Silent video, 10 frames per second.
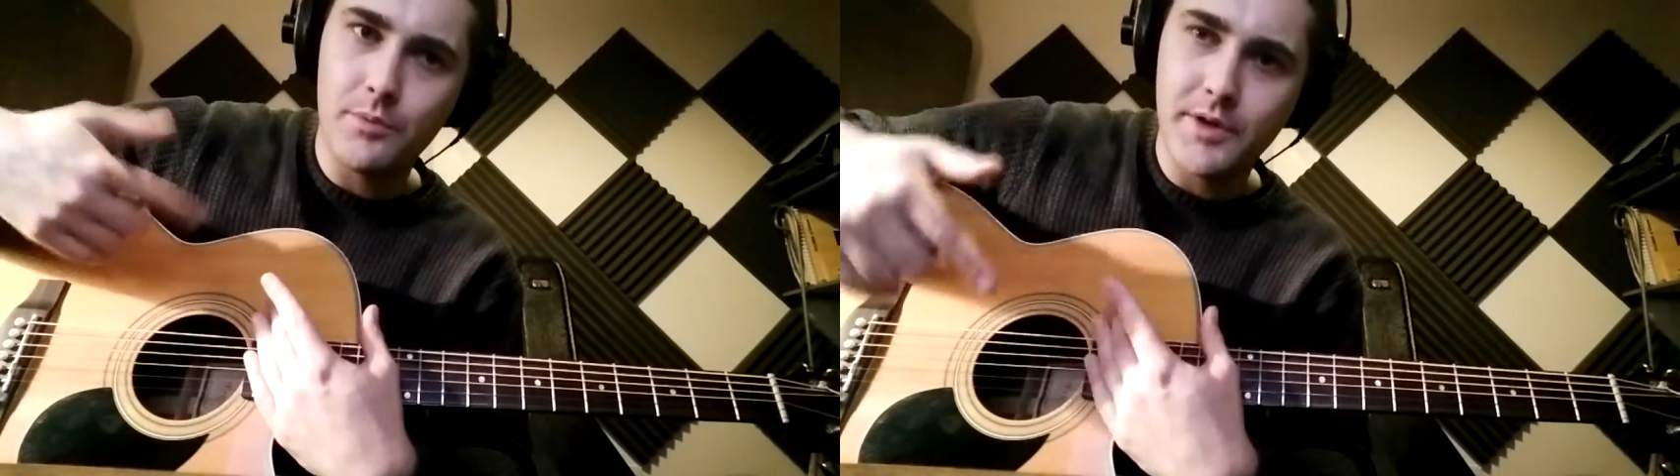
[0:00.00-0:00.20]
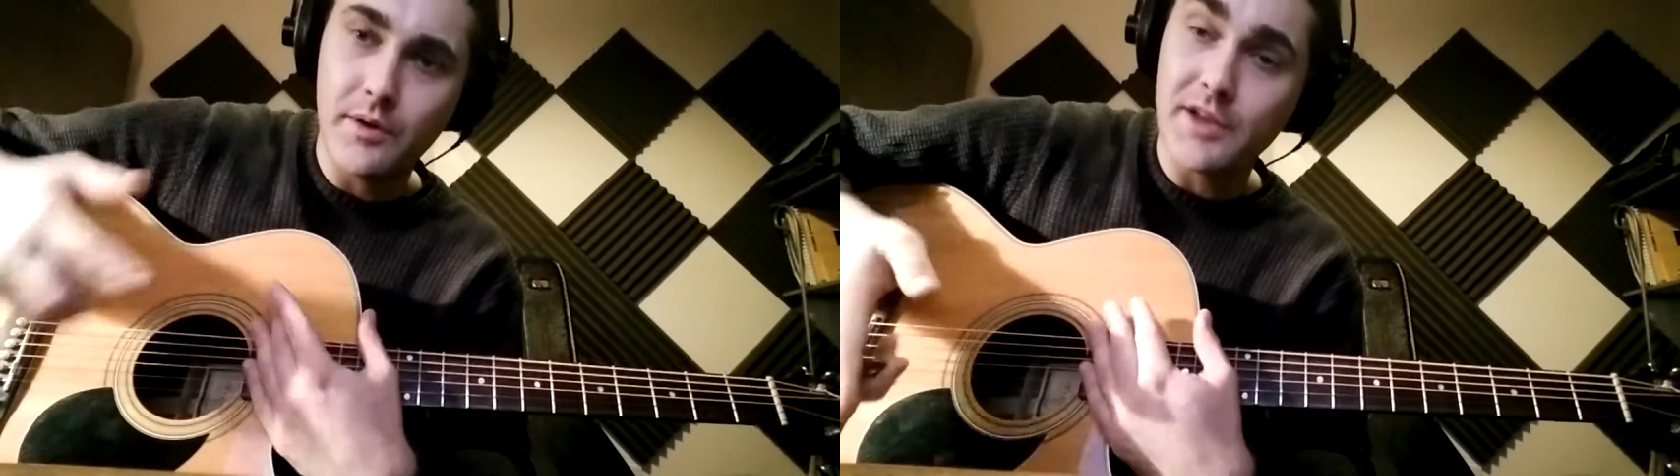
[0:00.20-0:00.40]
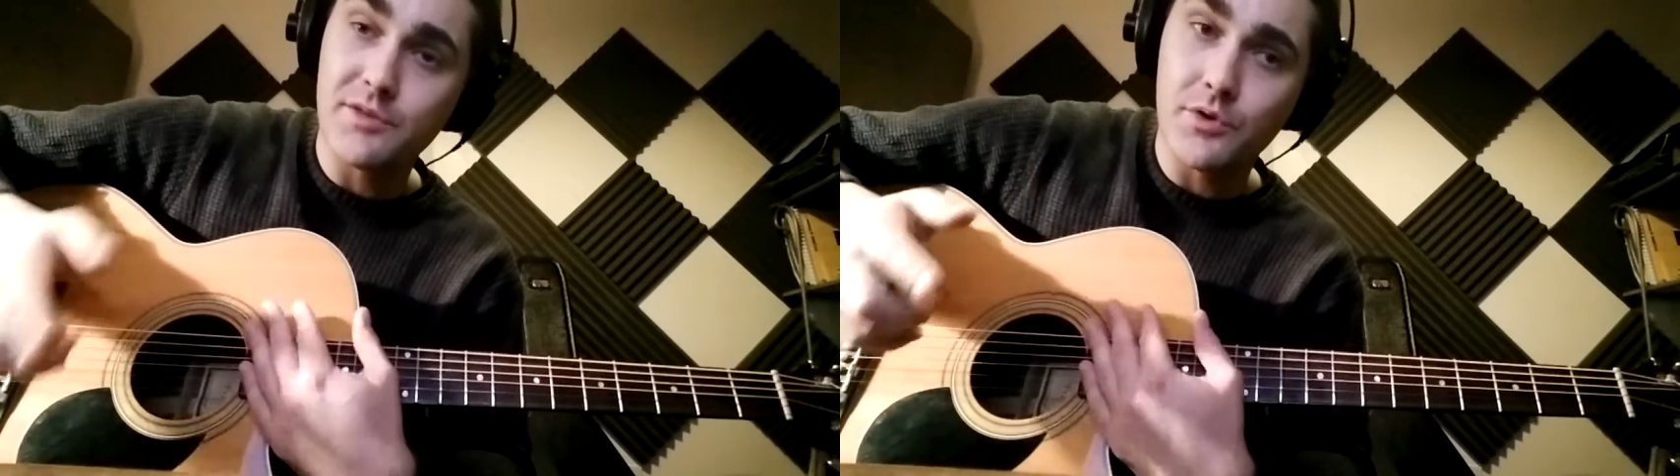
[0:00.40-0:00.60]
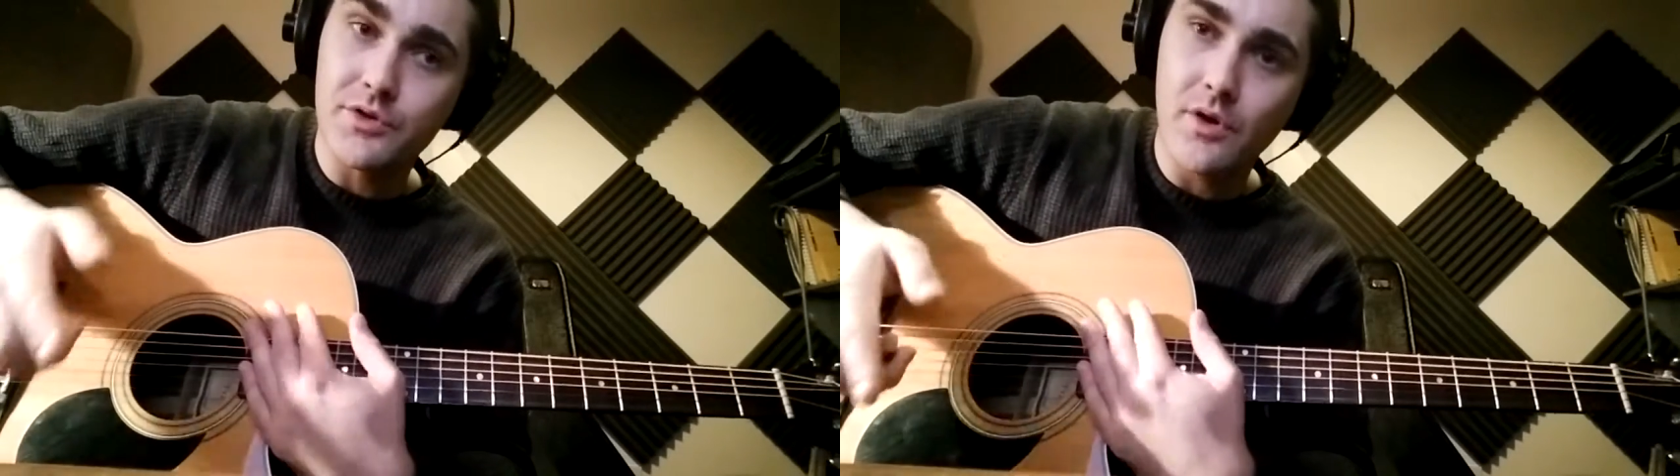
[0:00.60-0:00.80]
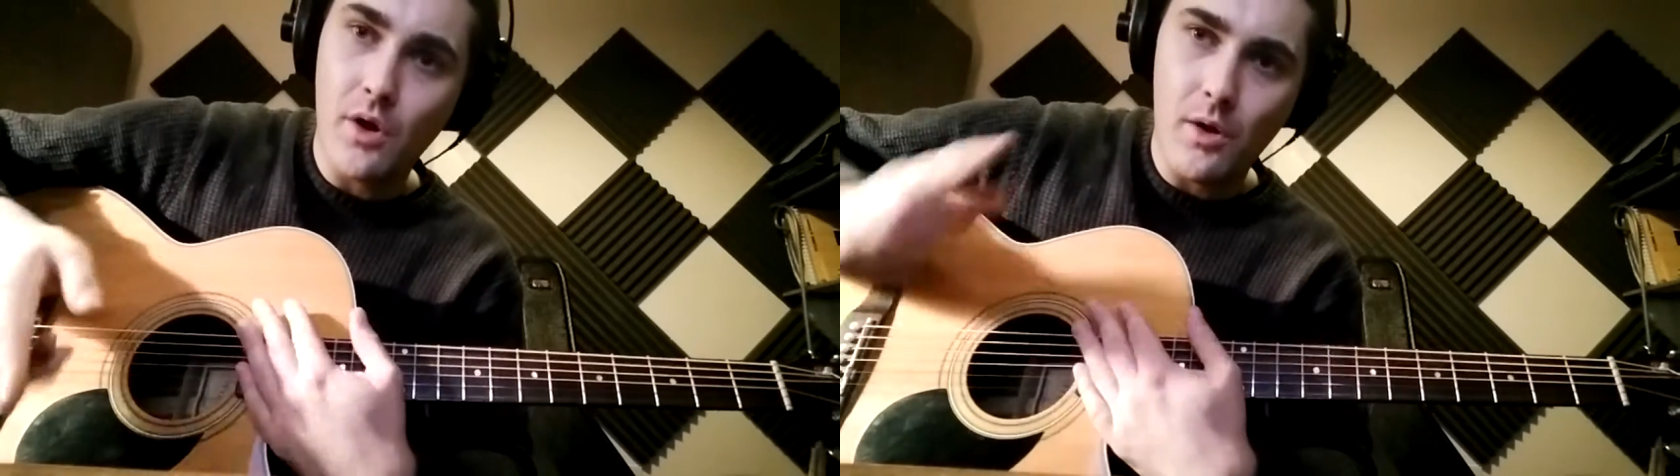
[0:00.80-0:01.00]
up, down, as
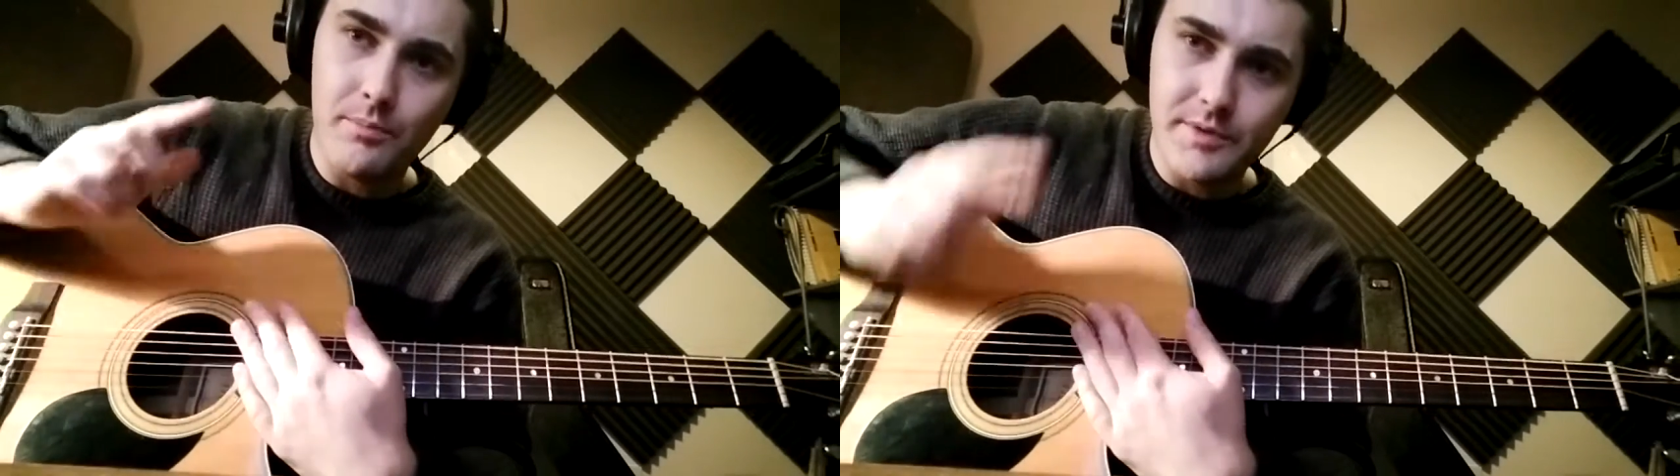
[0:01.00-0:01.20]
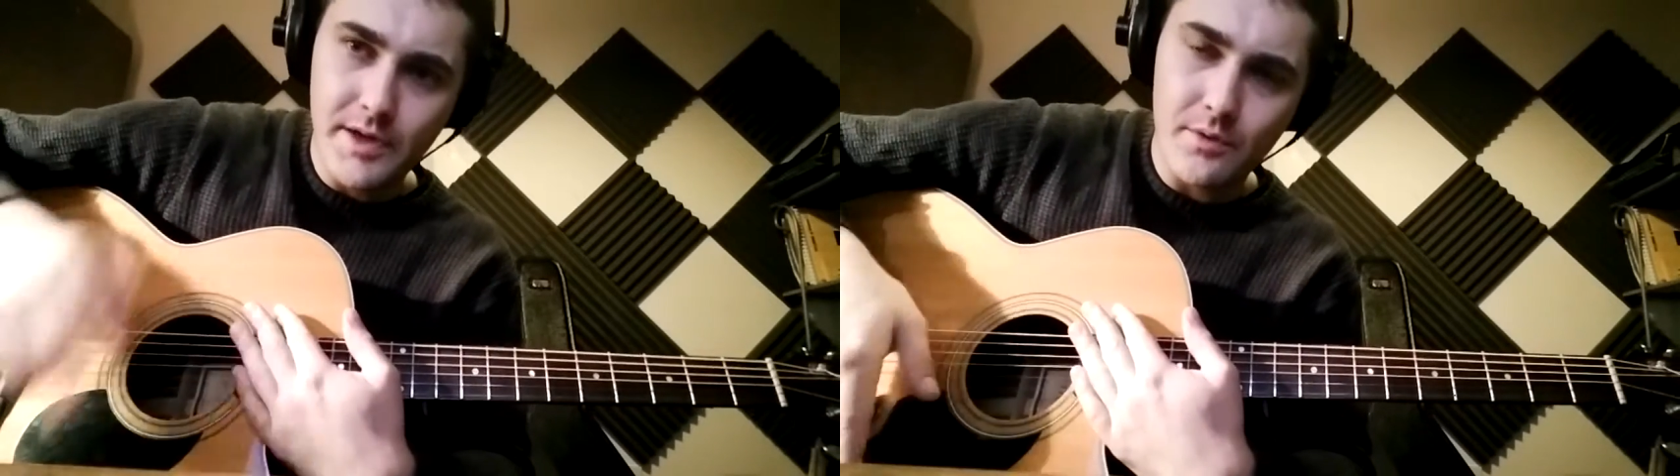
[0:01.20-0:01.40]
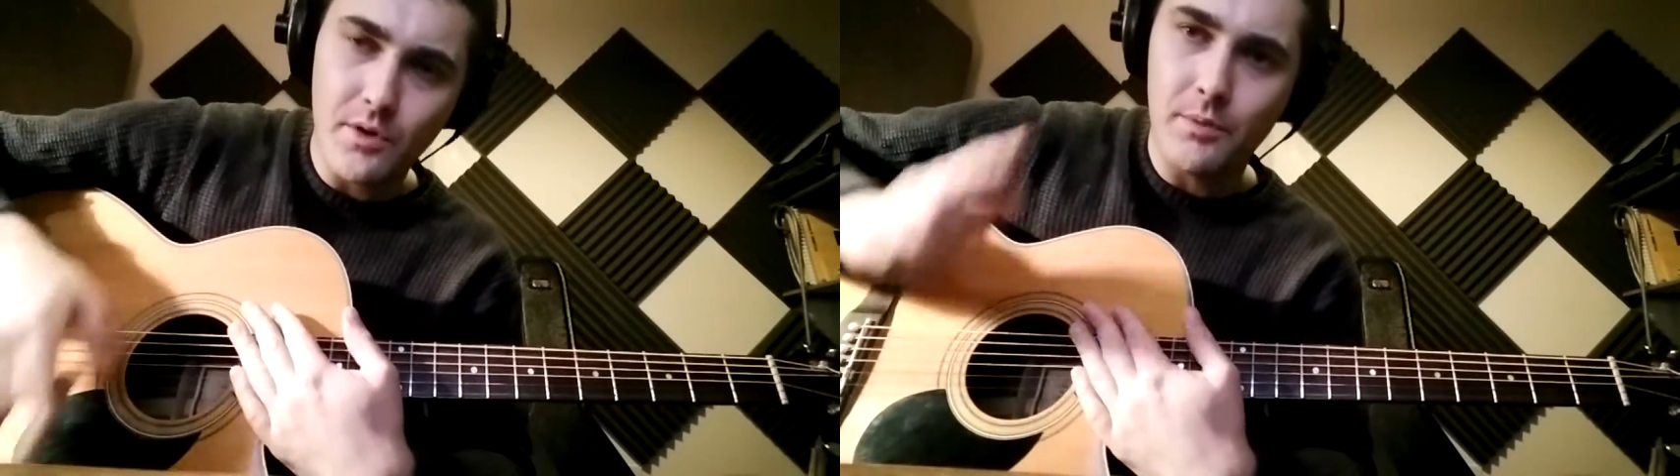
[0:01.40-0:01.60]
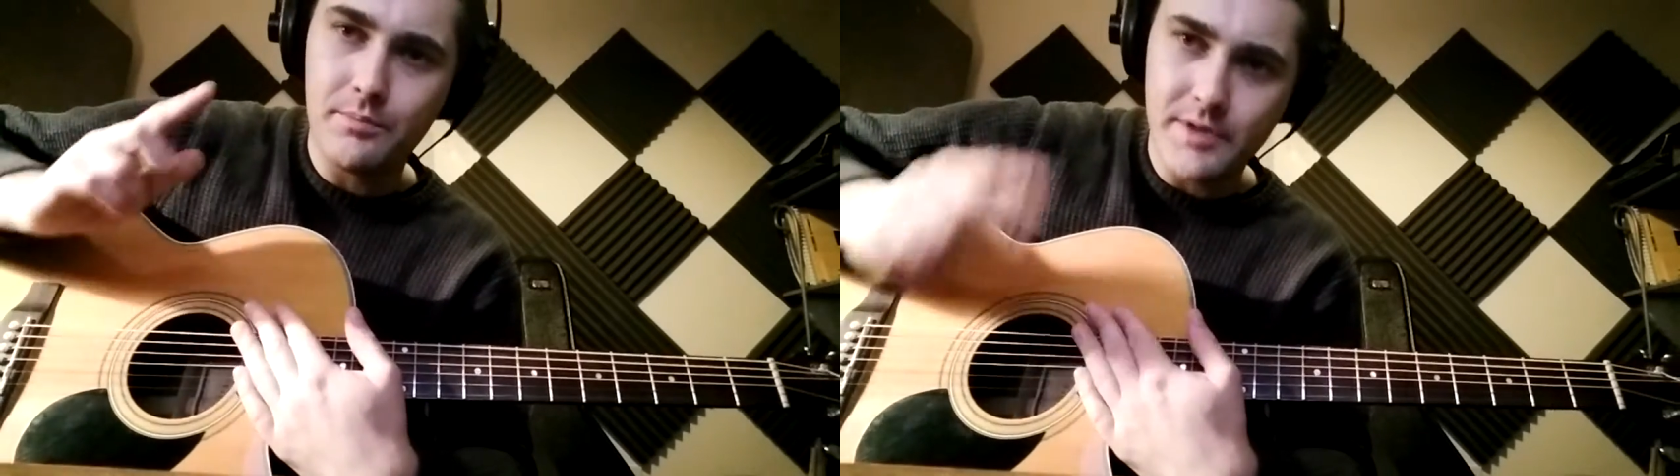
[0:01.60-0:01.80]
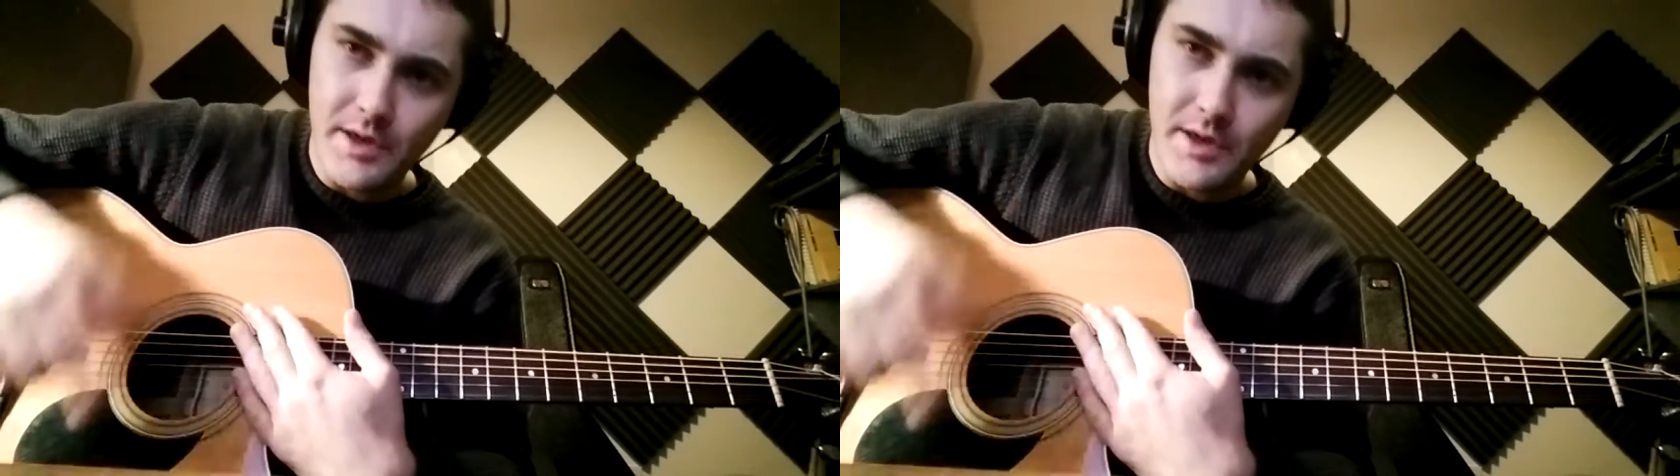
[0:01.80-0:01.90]
opposed to up, down, up,